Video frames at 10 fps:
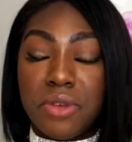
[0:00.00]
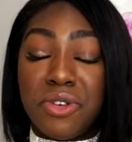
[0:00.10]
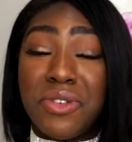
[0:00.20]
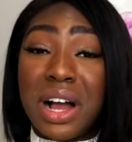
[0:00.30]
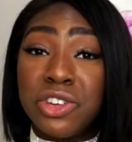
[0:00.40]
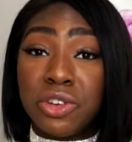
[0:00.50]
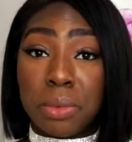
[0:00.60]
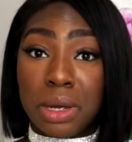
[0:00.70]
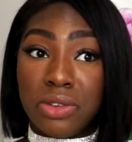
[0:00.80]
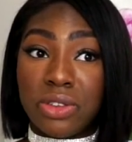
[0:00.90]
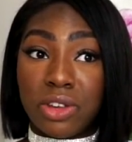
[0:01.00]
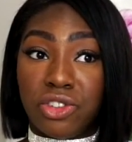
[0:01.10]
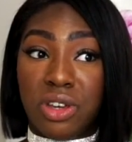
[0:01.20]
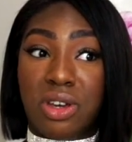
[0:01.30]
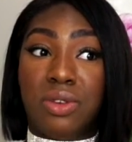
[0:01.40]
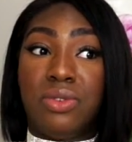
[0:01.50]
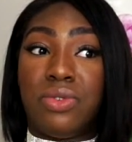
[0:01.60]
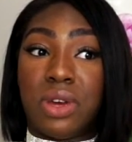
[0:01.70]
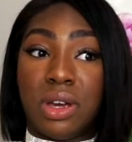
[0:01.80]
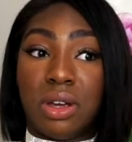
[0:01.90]
Fashion Week so that she can
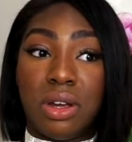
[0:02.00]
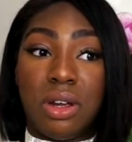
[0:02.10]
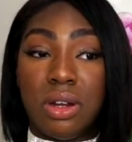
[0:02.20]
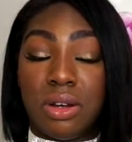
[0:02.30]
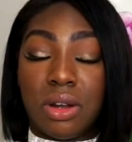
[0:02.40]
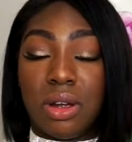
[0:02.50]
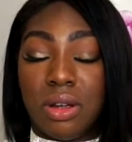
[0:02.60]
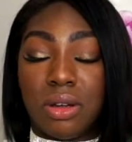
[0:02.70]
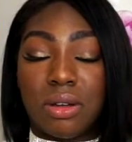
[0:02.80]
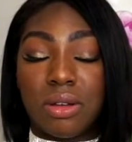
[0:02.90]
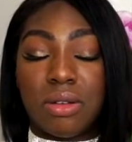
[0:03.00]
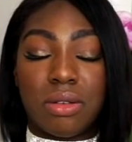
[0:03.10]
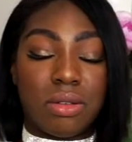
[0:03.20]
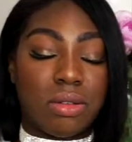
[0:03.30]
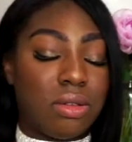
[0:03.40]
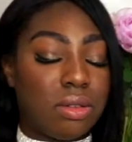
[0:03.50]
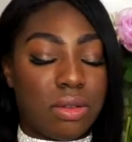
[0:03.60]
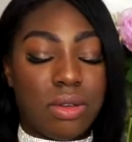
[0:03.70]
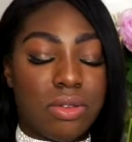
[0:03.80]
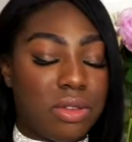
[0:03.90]
fit in like
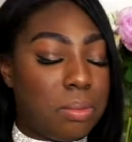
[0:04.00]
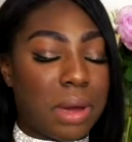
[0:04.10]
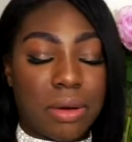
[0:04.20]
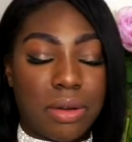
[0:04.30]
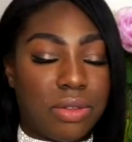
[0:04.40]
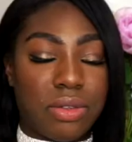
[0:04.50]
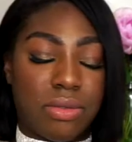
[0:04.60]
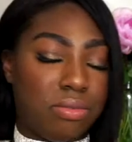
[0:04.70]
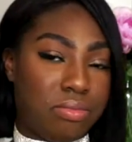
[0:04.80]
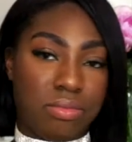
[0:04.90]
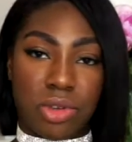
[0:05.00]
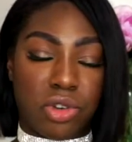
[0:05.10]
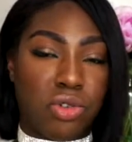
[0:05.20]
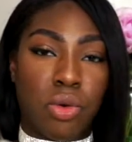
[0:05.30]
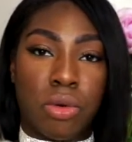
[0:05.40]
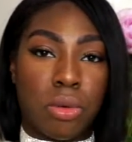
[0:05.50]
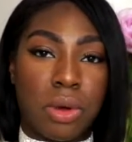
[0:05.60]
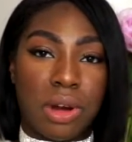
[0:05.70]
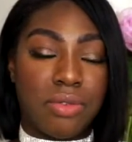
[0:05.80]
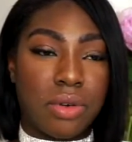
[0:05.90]
some Paris couture or
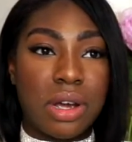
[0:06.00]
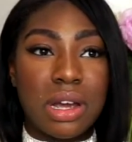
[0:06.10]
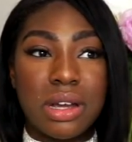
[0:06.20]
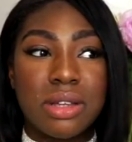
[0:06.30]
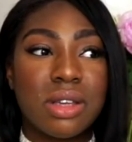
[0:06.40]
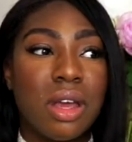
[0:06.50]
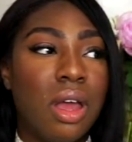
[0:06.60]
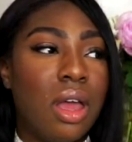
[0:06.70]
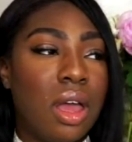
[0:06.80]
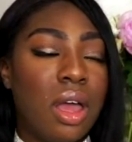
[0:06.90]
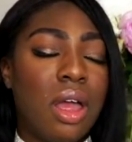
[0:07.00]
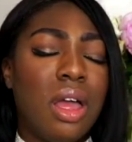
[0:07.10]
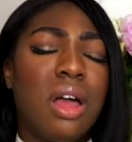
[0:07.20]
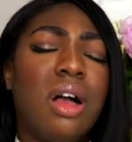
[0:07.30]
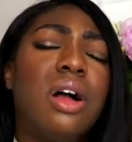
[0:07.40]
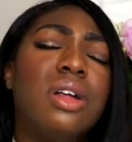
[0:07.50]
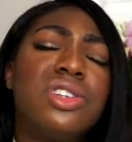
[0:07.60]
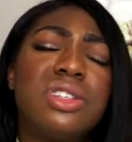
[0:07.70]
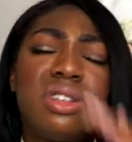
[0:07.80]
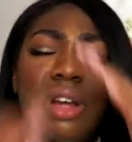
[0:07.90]
whatever it is. I
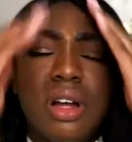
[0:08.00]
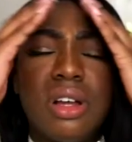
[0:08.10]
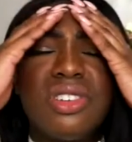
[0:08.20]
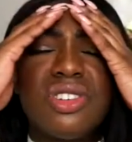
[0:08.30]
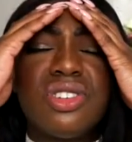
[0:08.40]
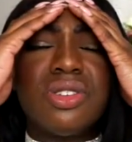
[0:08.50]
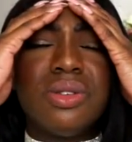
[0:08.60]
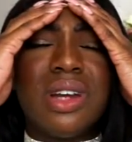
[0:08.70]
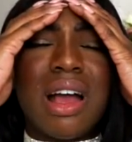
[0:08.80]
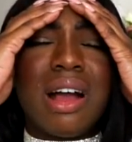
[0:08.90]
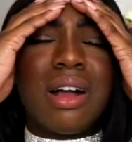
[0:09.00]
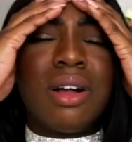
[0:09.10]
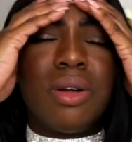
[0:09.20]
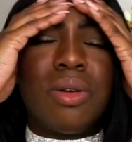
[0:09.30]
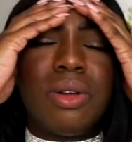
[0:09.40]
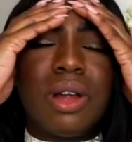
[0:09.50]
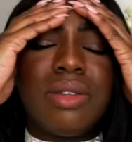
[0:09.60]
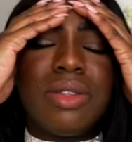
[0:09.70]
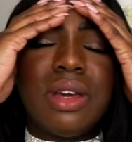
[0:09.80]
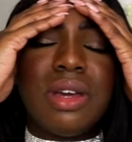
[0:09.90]
just sort it out.
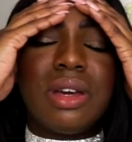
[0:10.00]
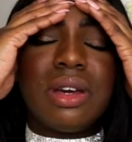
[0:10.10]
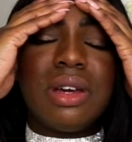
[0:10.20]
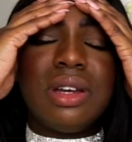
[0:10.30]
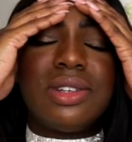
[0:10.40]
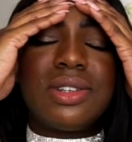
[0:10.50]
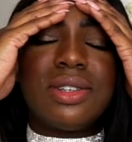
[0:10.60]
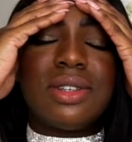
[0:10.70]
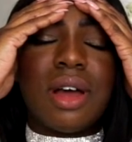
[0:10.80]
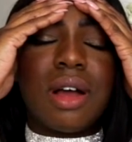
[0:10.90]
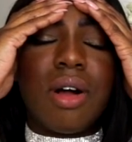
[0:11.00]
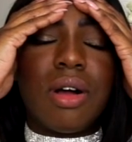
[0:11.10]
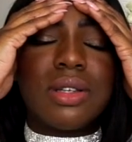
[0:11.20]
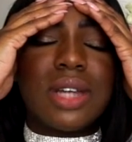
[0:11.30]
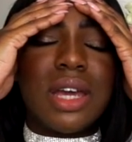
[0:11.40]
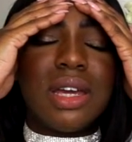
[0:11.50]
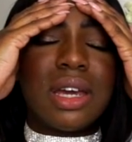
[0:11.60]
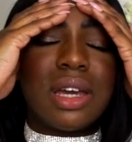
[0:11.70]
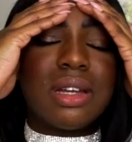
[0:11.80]
Like I can't take it.